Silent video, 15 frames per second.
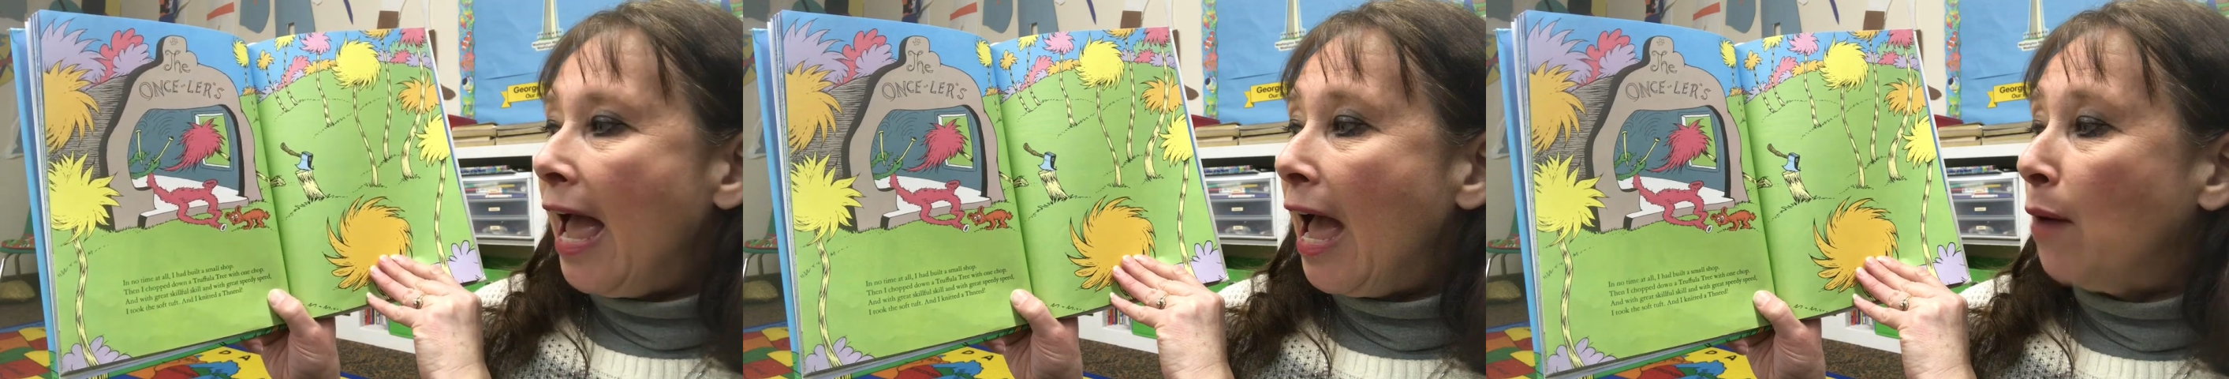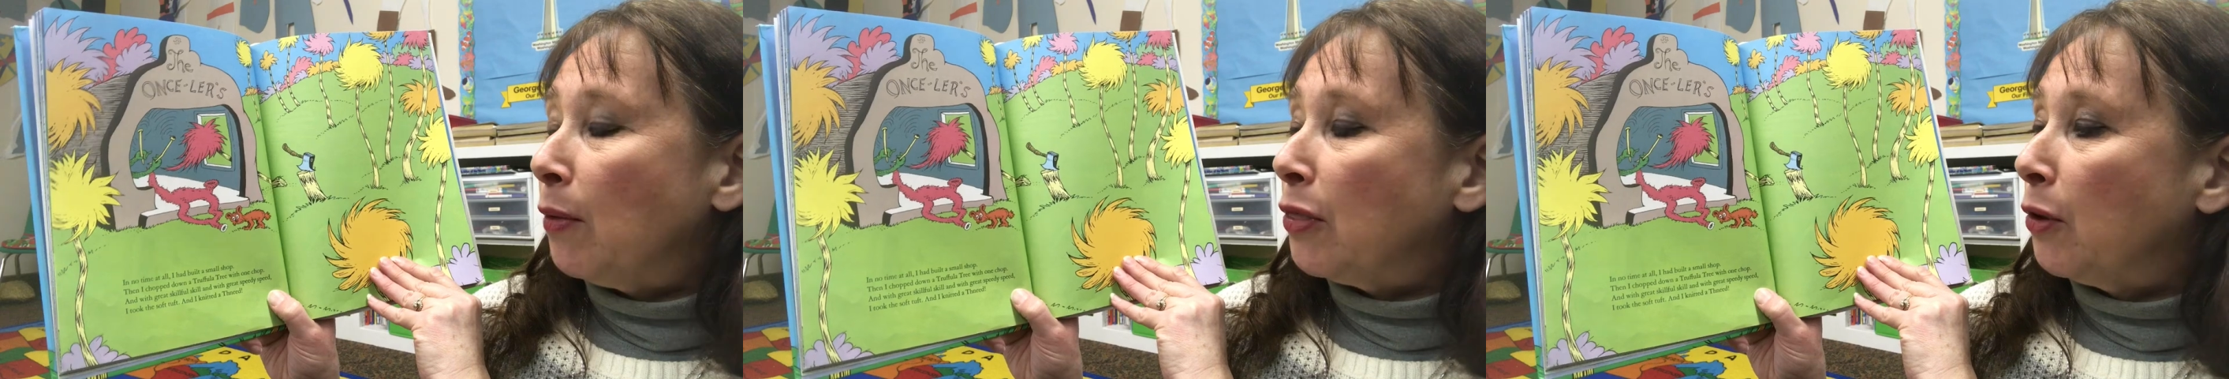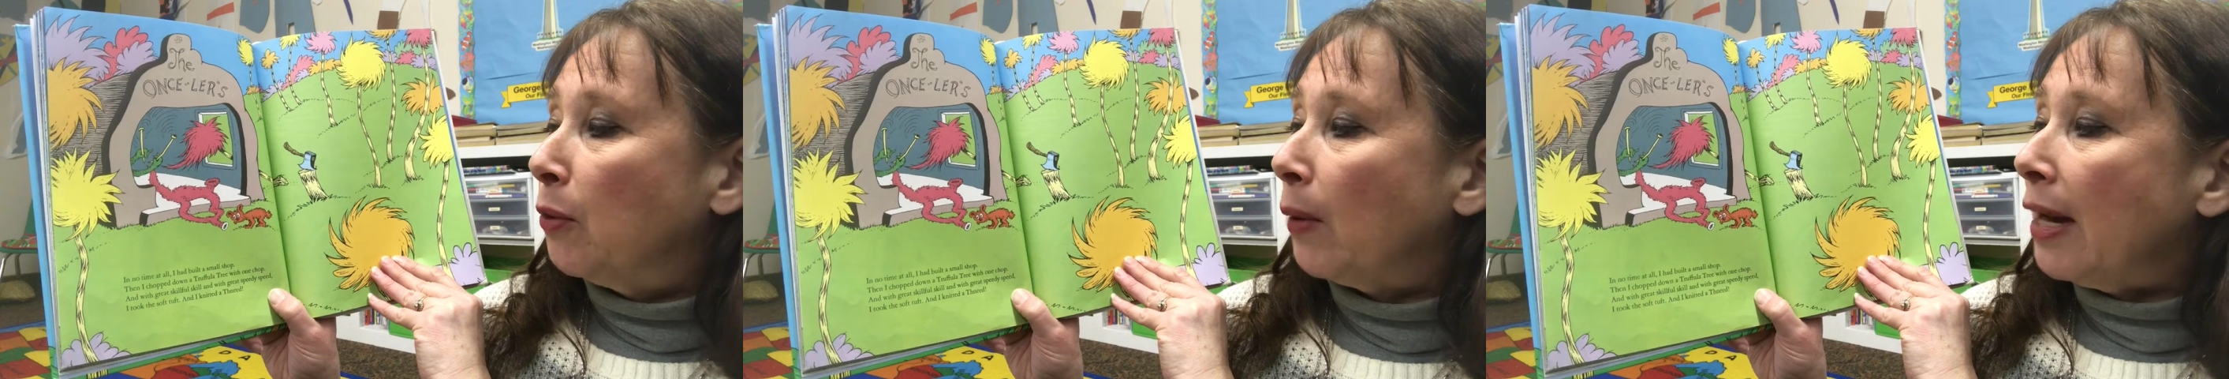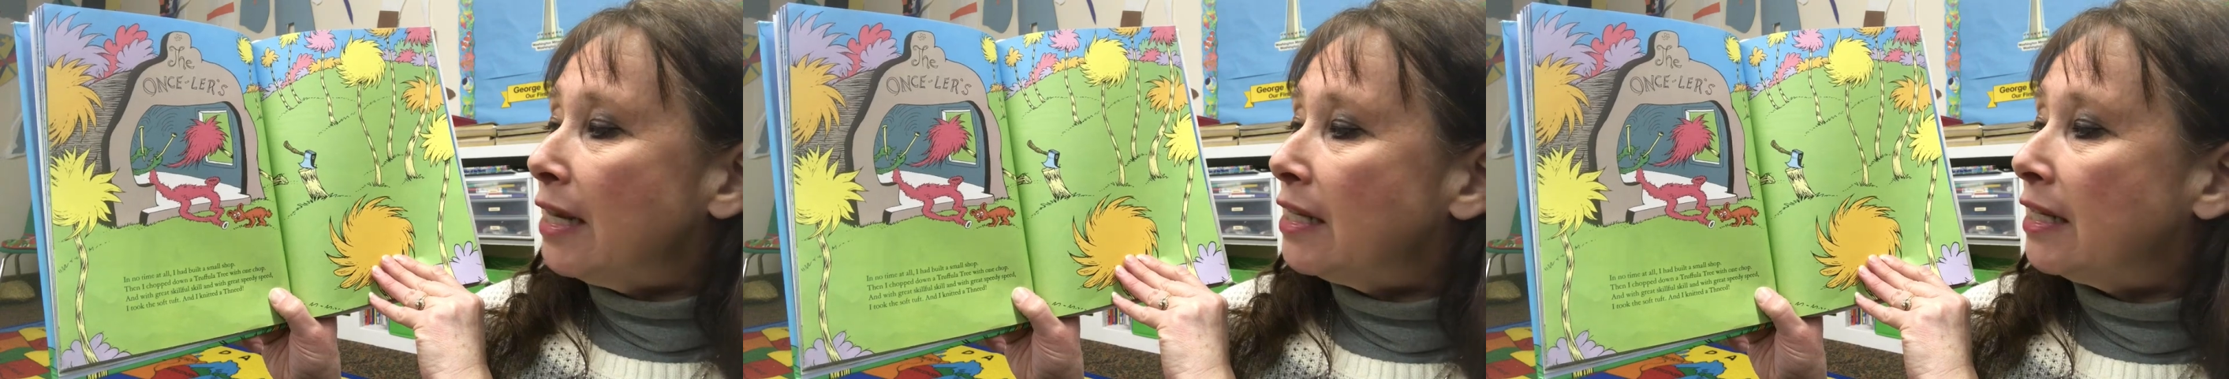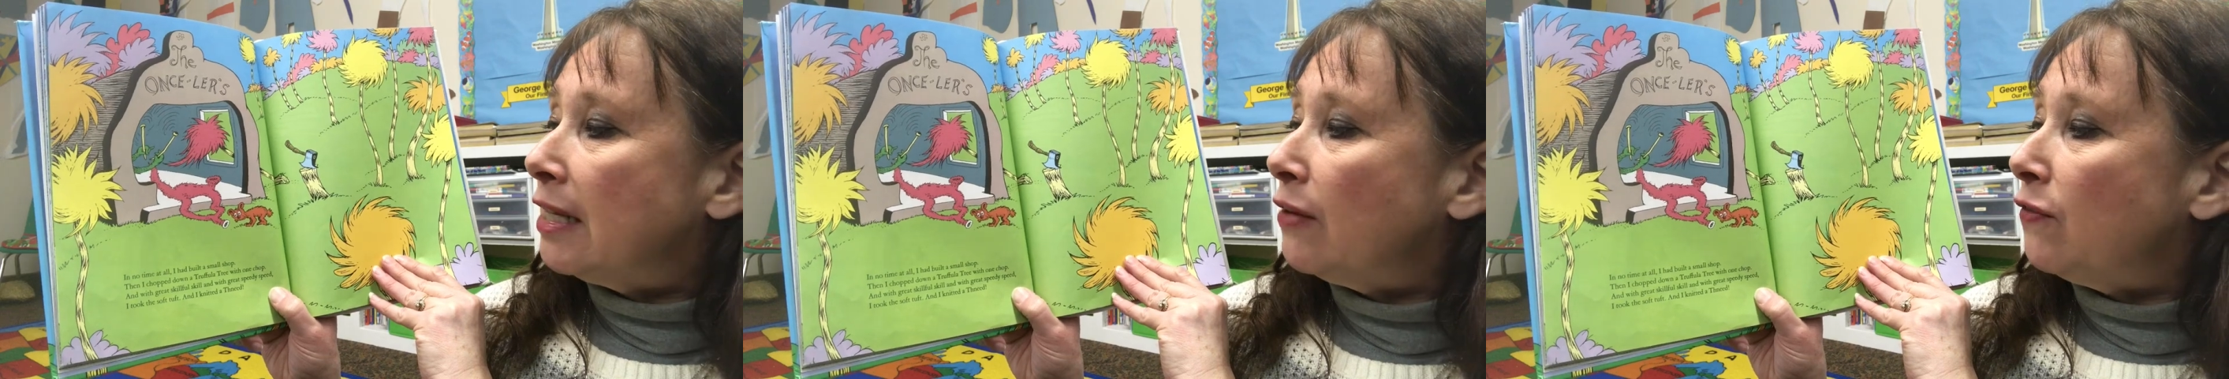and with great
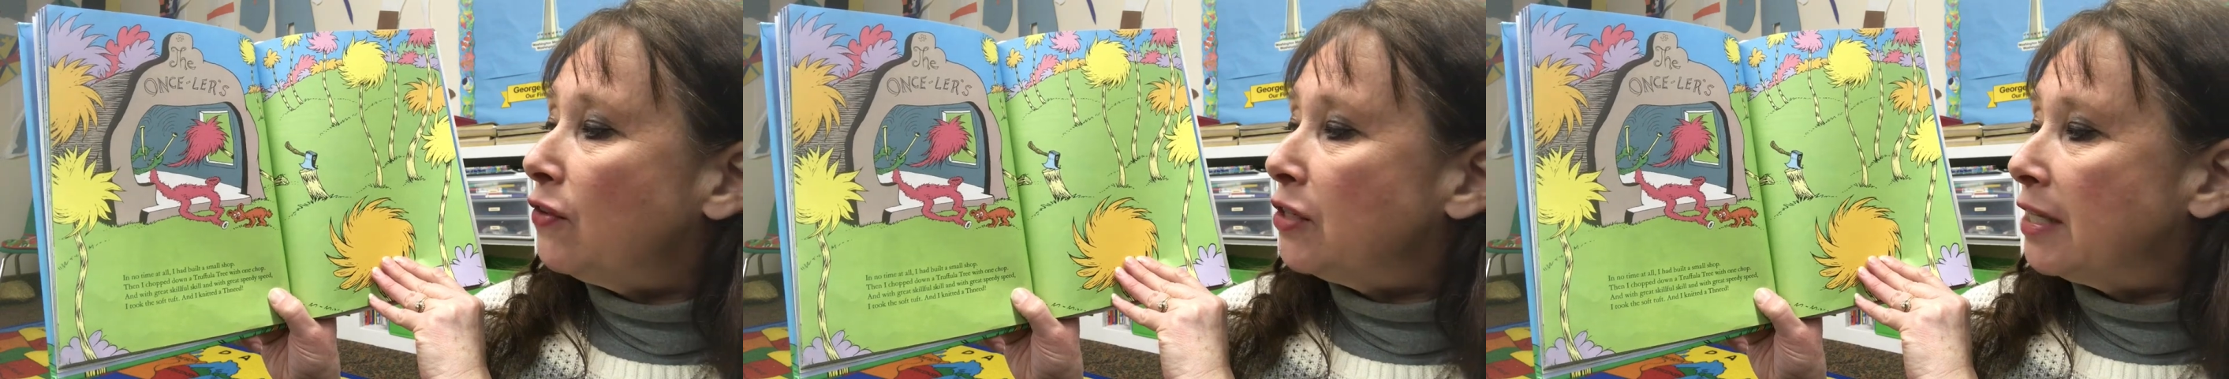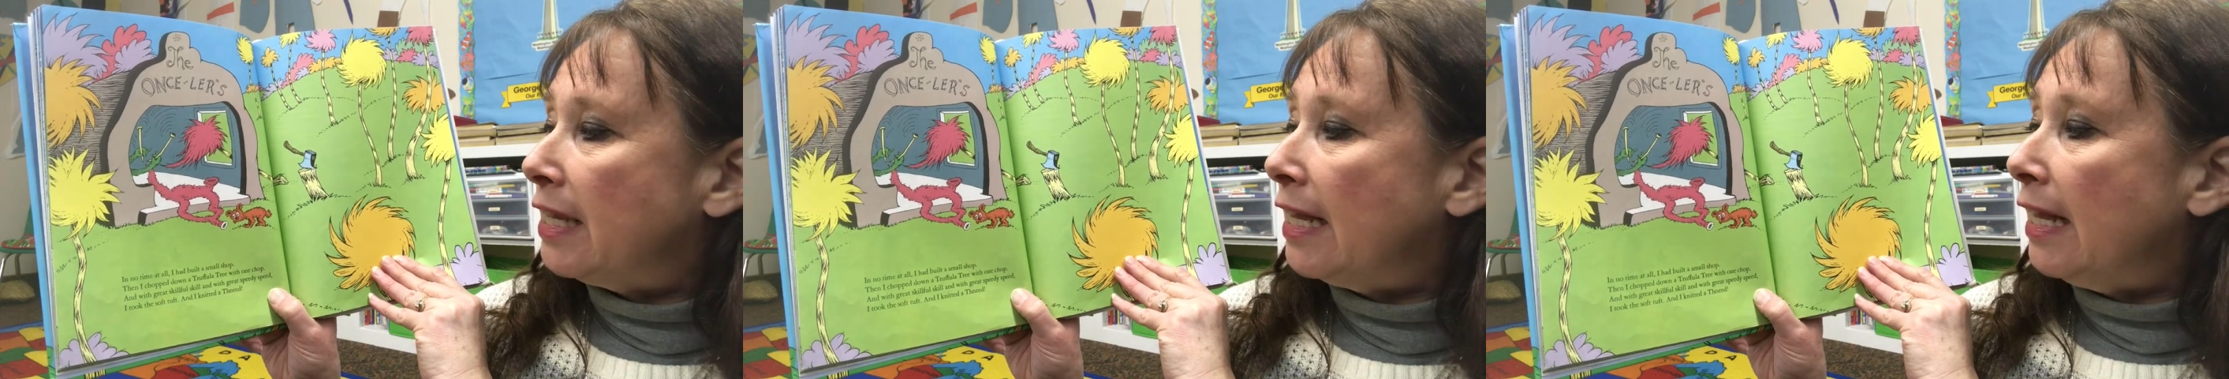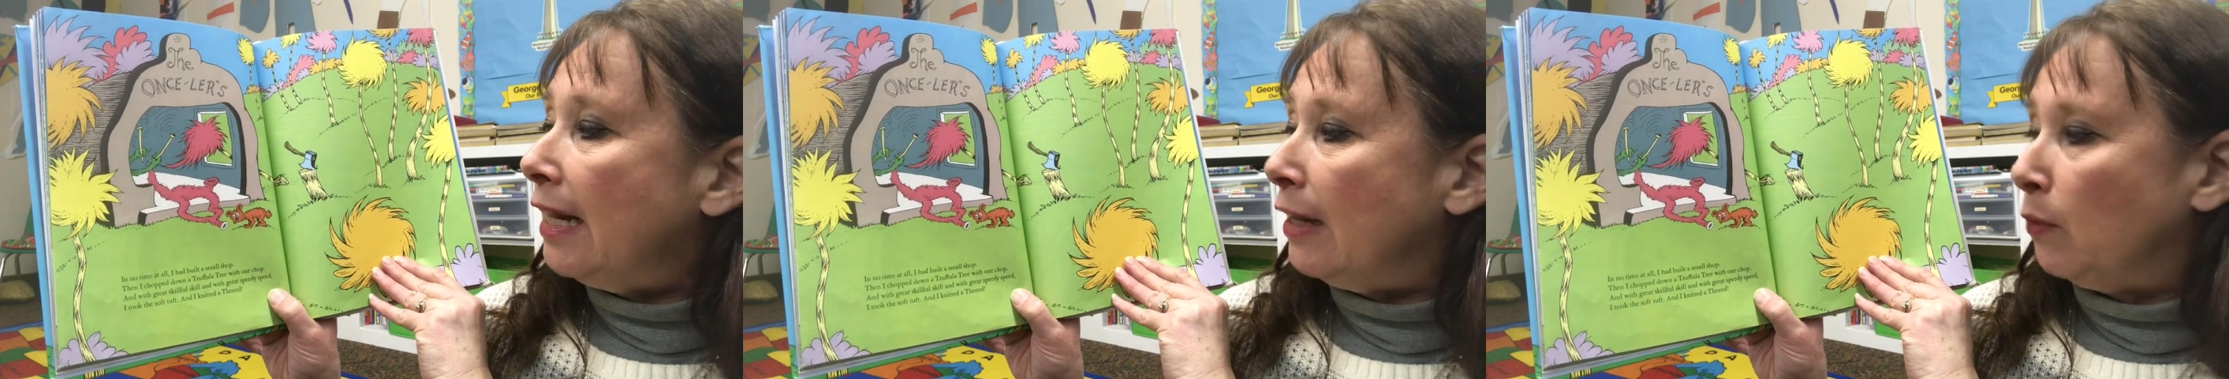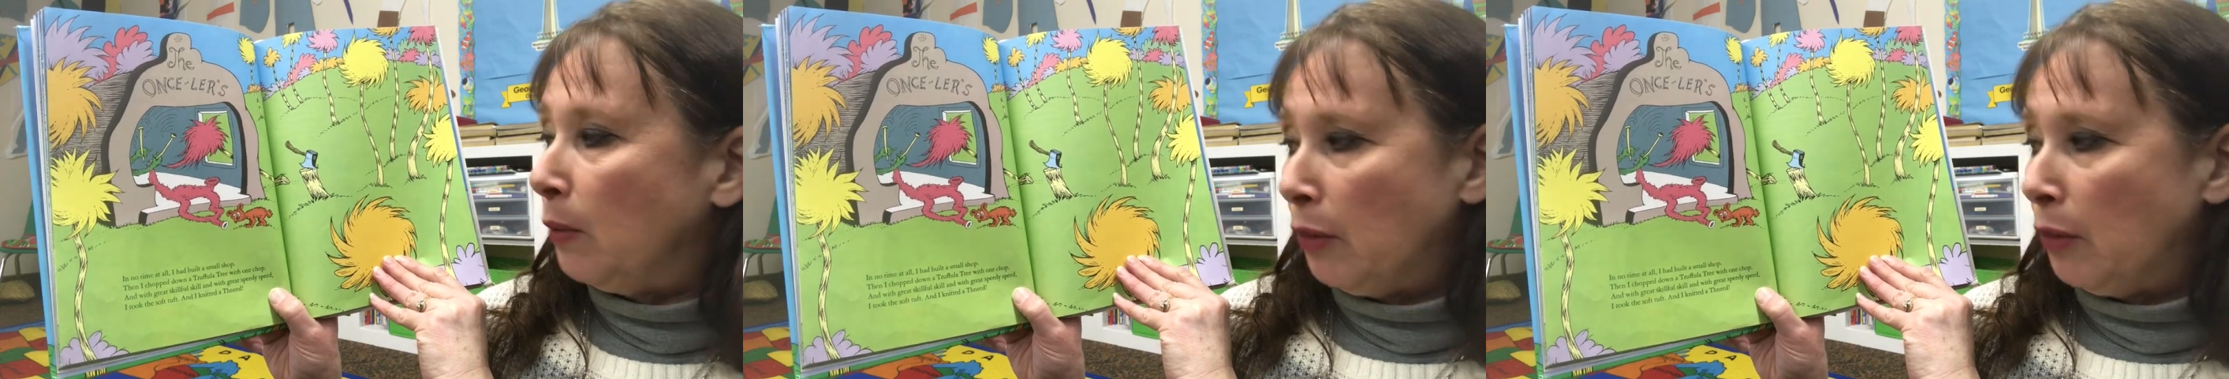skillful skill and